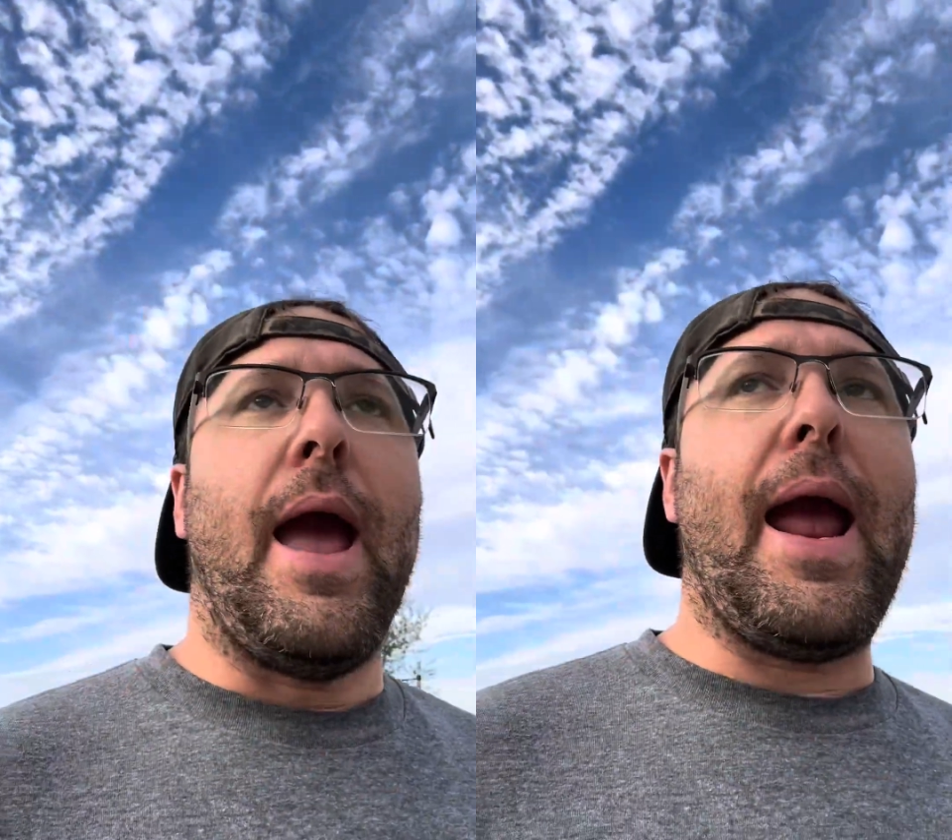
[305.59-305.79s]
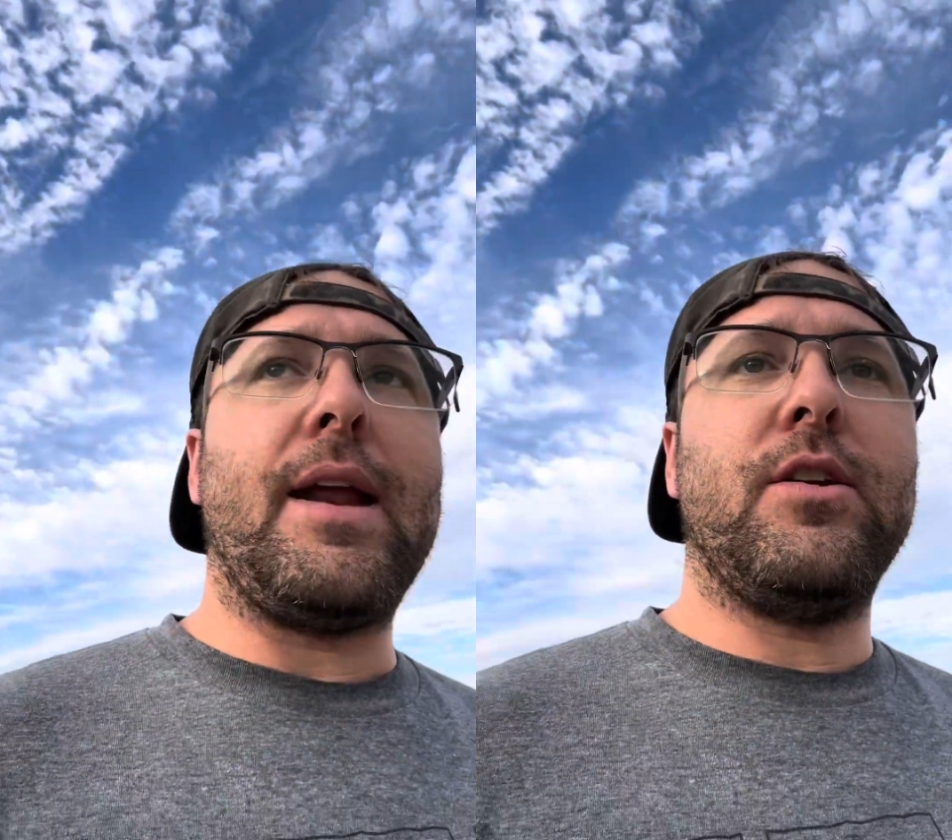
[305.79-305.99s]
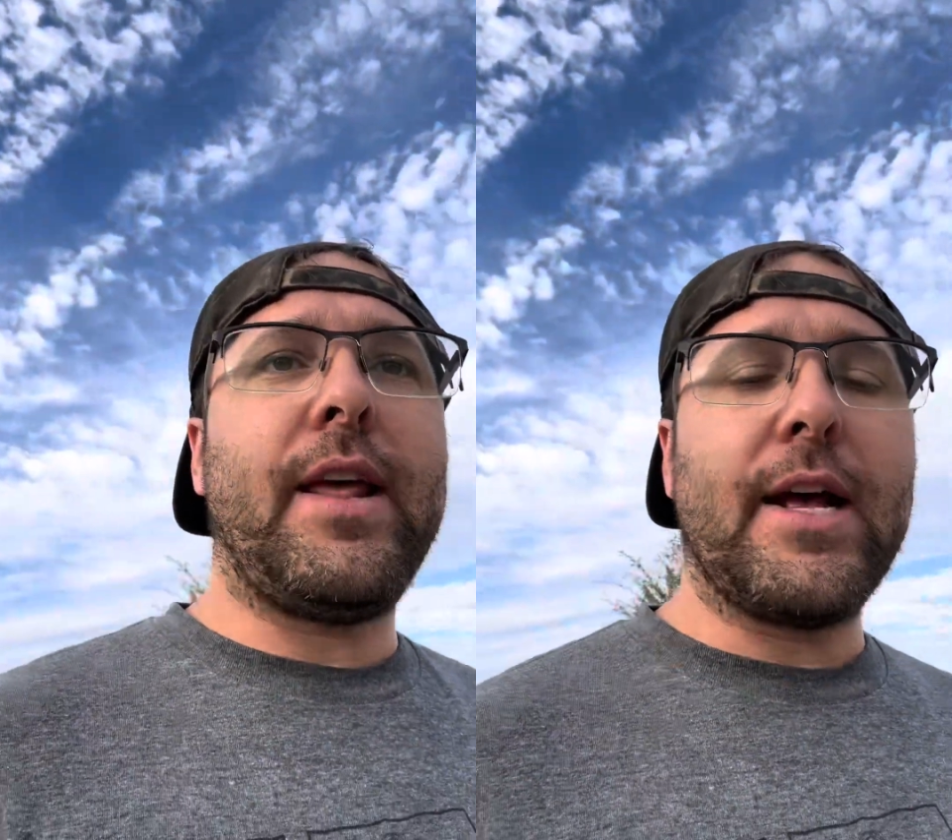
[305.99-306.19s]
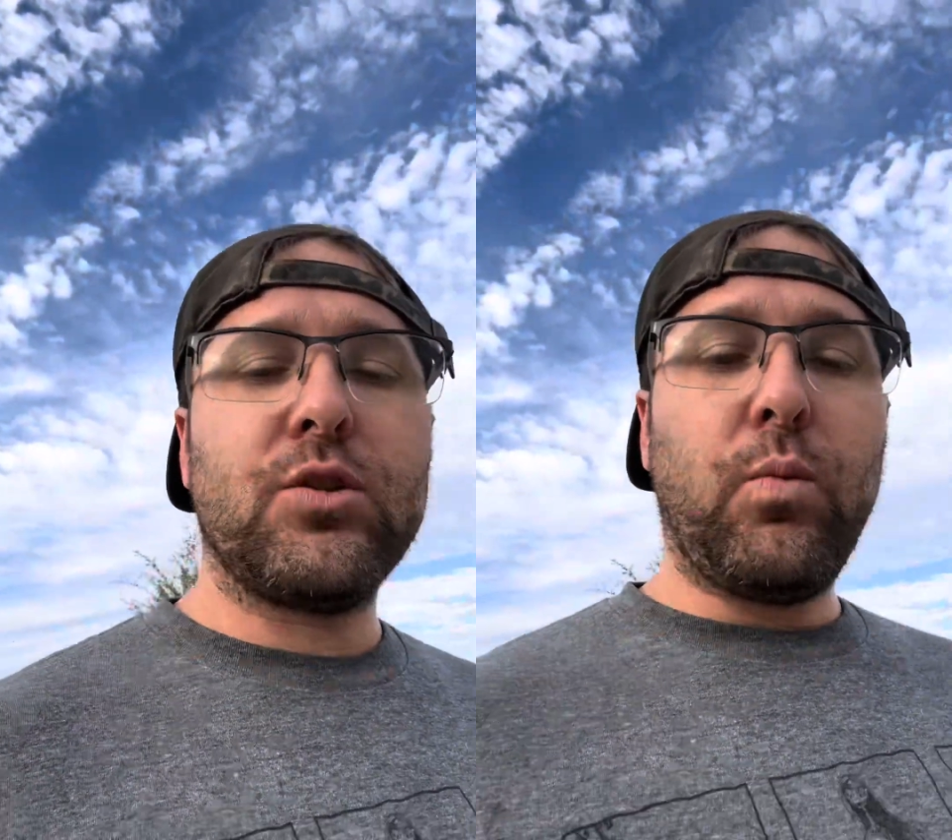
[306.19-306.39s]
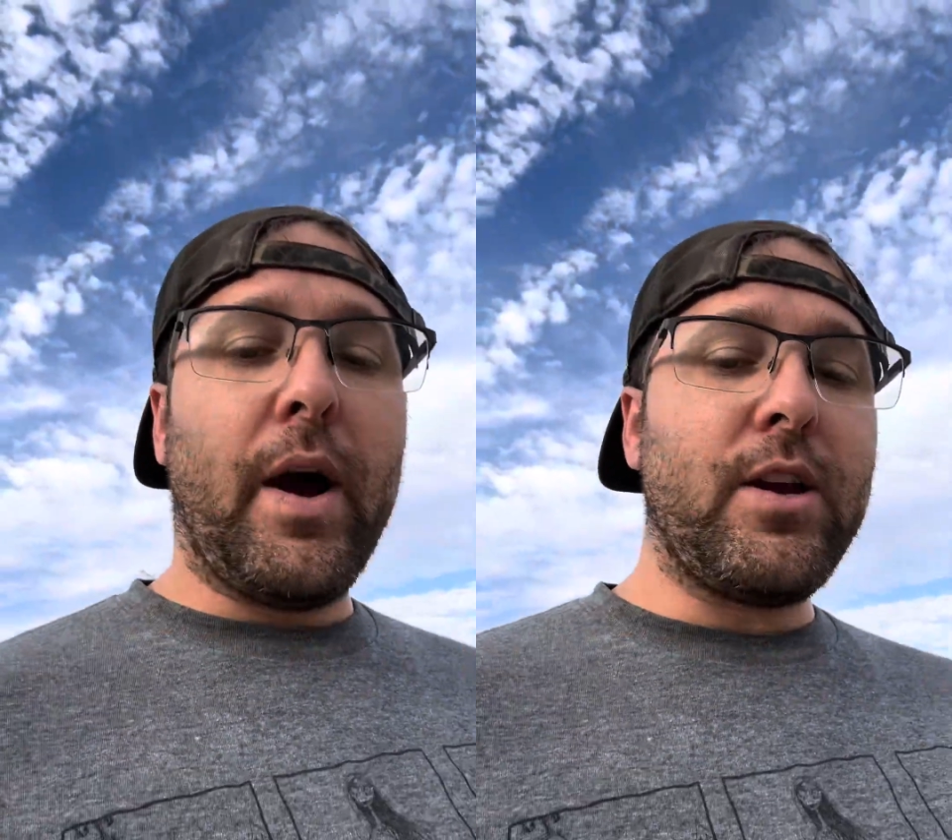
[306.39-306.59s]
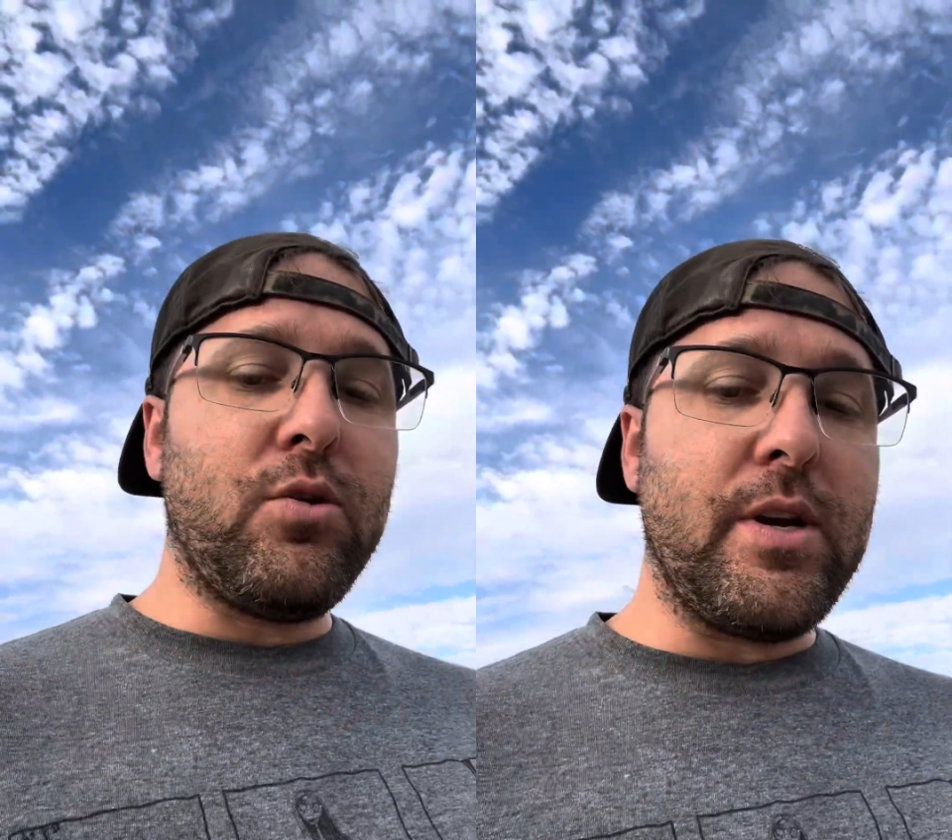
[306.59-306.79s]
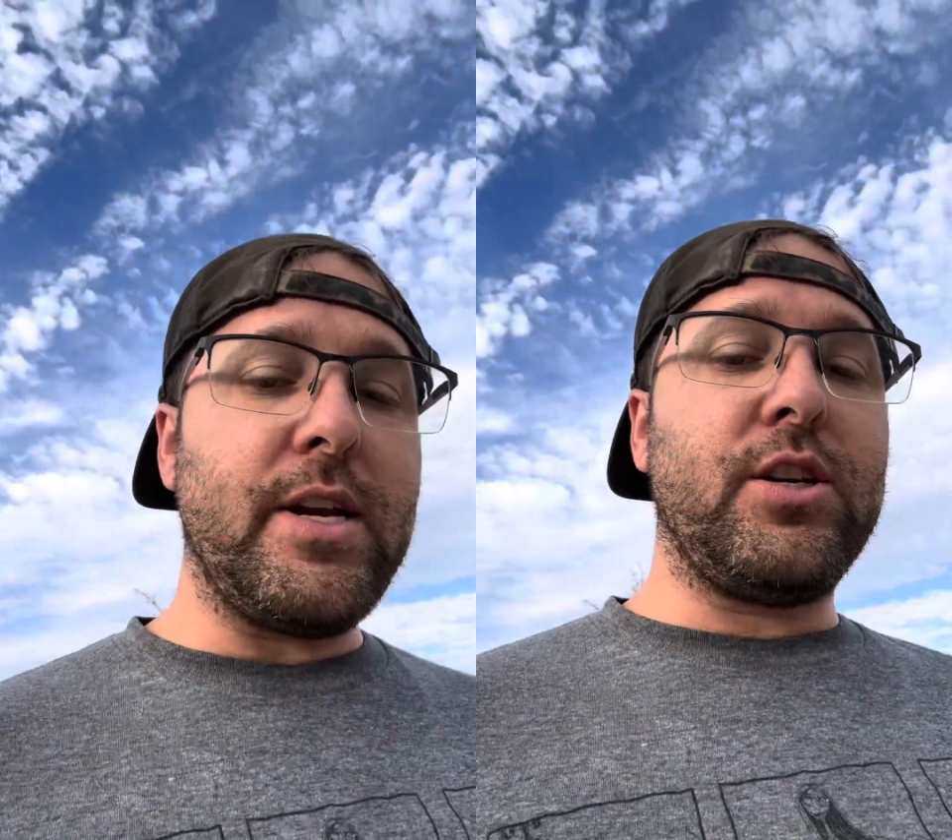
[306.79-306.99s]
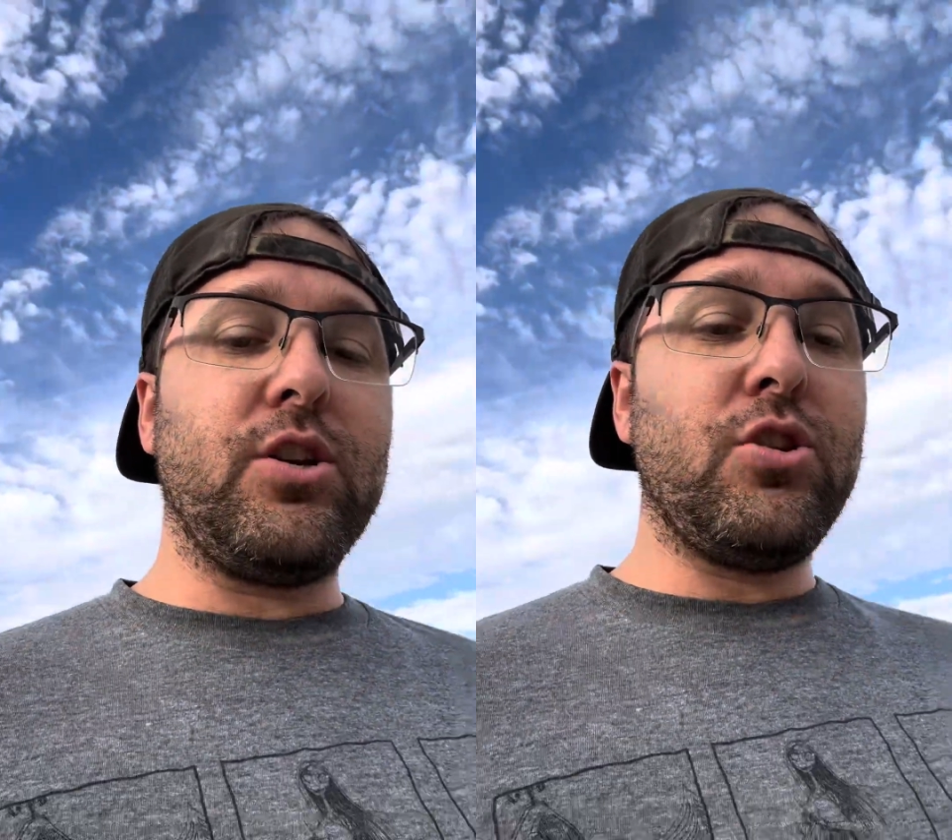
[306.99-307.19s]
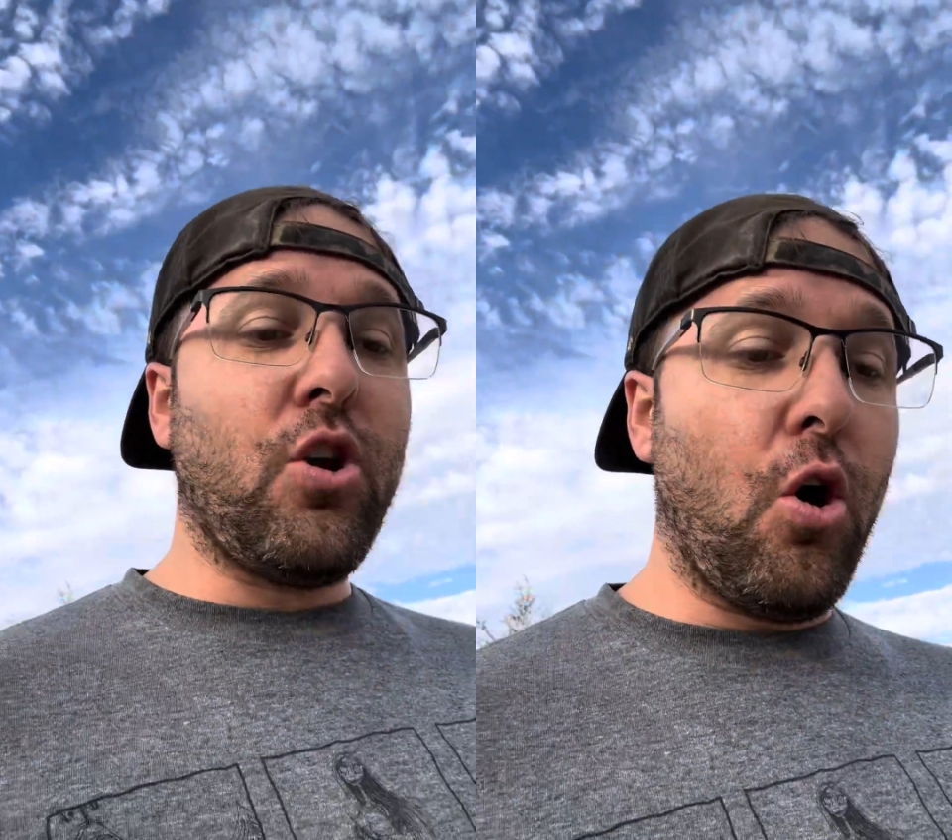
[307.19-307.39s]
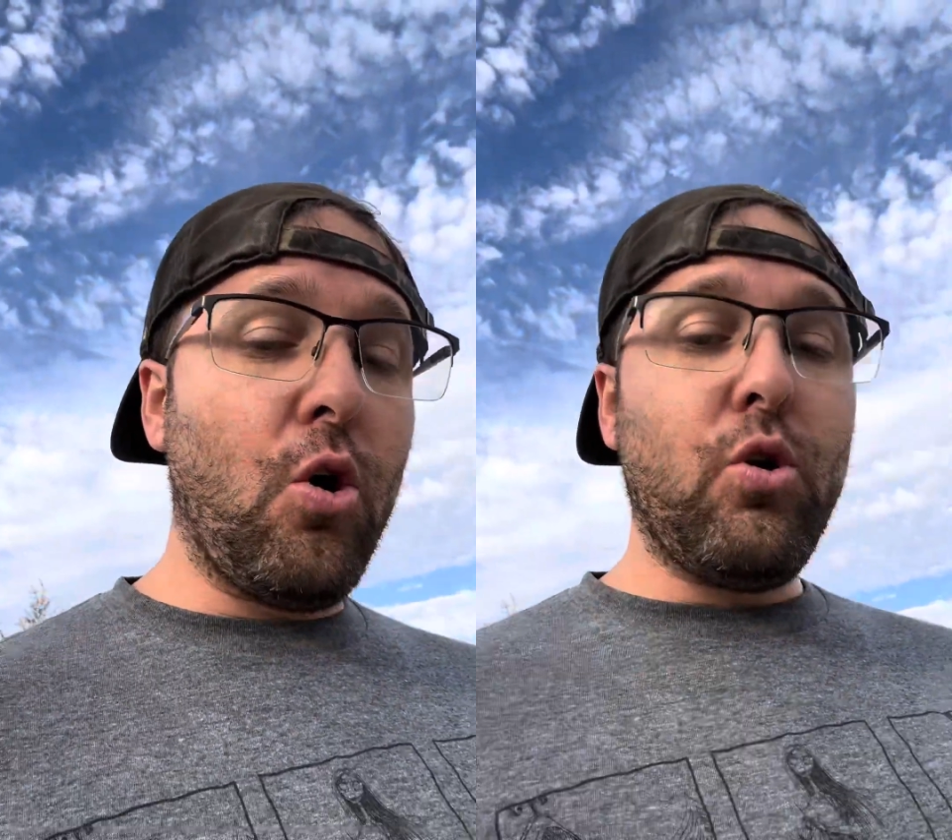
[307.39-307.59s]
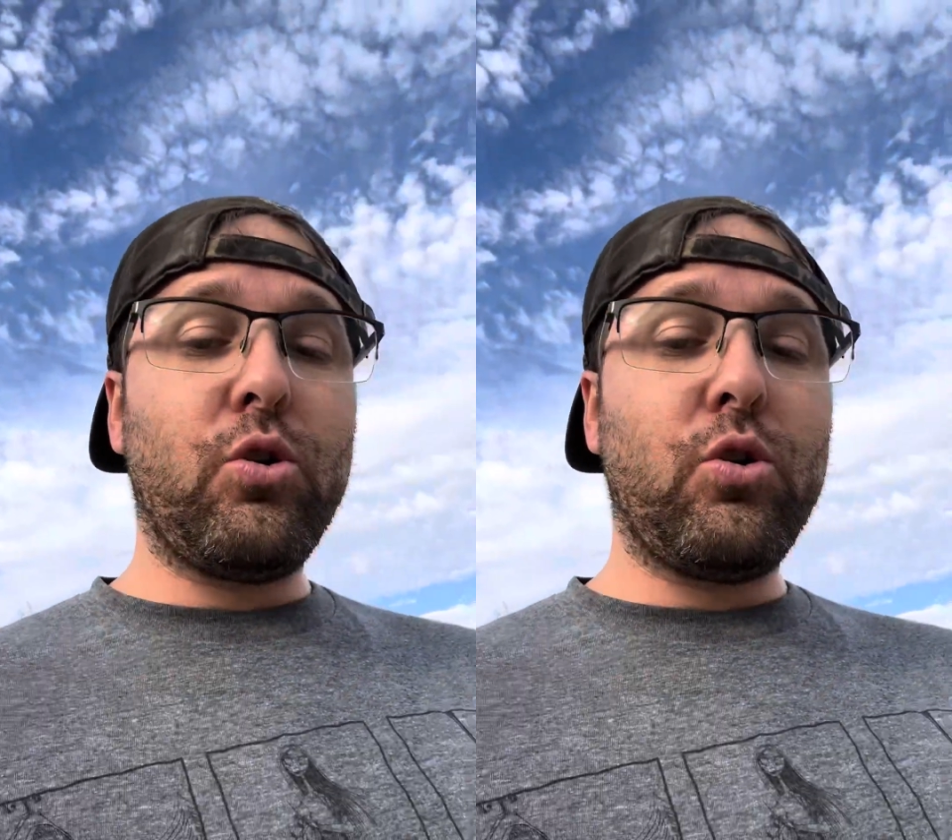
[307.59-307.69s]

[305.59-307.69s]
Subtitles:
And that's why you need to know,